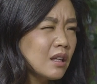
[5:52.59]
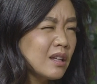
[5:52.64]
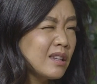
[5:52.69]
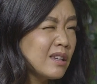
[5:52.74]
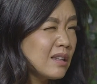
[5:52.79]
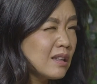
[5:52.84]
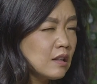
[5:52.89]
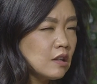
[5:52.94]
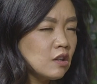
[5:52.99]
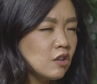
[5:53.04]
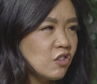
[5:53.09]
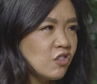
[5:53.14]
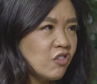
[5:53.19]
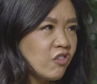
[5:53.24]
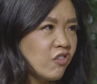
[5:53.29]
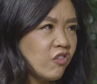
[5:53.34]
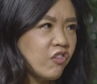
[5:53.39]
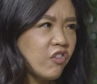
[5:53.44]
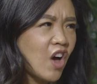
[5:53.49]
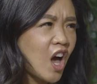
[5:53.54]
We never
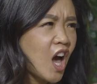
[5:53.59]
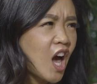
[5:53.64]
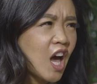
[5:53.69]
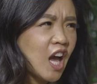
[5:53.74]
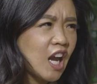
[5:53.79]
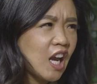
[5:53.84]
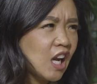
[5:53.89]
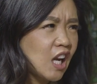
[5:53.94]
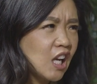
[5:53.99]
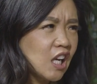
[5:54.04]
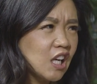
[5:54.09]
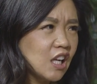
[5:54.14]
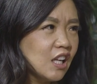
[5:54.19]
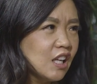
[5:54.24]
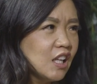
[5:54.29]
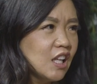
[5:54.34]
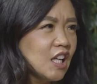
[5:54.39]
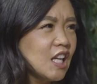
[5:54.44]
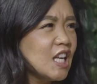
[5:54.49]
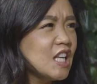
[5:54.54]
really liked him.
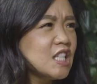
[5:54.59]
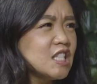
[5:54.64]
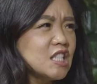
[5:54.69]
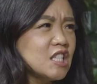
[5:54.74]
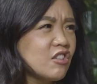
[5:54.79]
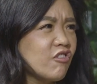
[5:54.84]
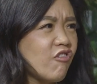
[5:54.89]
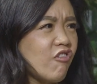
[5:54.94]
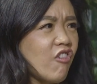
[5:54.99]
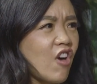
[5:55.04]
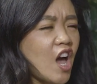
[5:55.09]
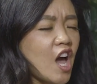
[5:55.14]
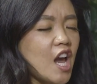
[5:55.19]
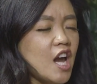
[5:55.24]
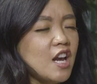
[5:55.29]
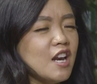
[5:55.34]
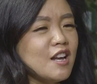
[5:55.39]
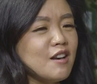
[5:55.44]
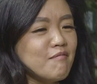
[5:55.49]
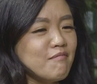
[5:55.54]
It's fine. It's
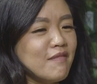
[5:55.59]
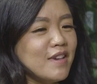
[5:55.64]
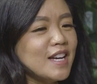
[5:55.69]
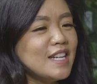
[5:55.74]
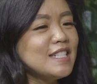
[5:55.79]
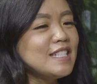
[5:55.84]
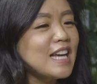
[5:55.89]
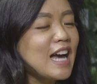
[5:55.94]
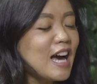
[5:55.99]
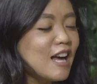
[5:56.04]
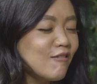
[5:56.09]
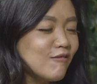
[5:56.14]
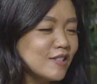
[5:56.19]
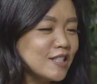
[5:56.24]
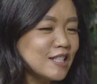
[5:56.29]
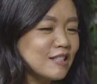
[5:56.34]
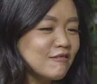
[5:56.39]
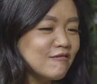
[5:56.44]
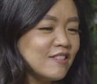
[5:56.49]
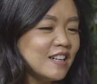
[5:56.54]
fine." And my dad
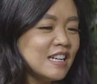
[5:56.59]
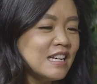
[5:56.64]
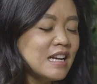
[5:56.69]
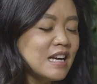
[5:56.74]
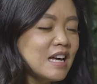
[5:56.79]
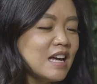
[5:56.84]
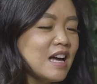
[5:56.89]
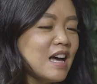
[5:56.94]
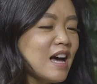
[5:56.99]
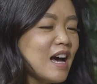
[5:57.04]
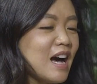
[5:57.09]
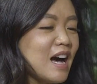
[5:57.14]
was the one